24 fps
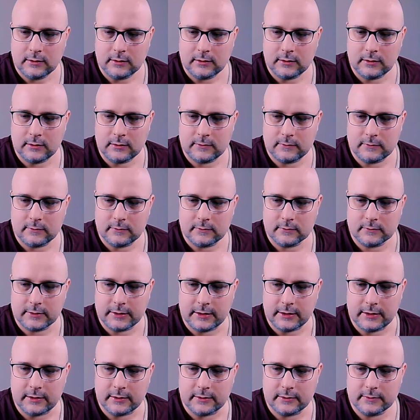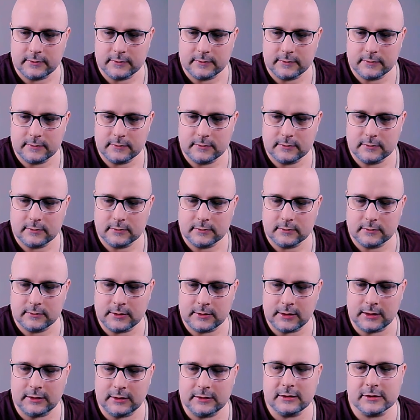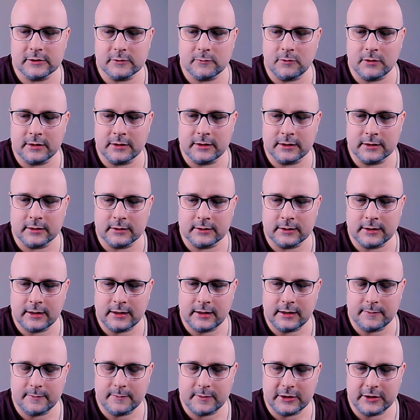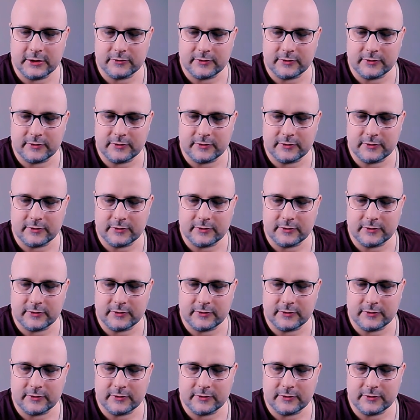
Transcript: Okay. Dudley doesn't want to get anybody